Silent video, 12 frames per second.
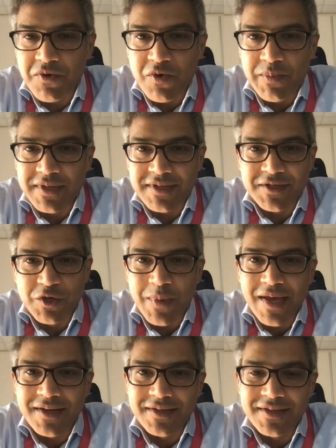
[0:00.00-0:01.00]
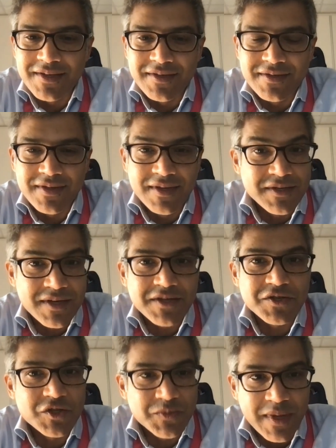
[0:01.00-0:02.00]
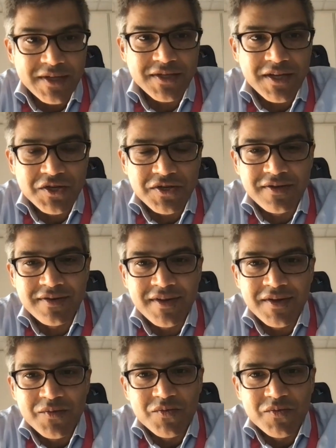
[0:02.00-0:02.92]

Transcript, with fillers: orbit as humanity is the International Space Station,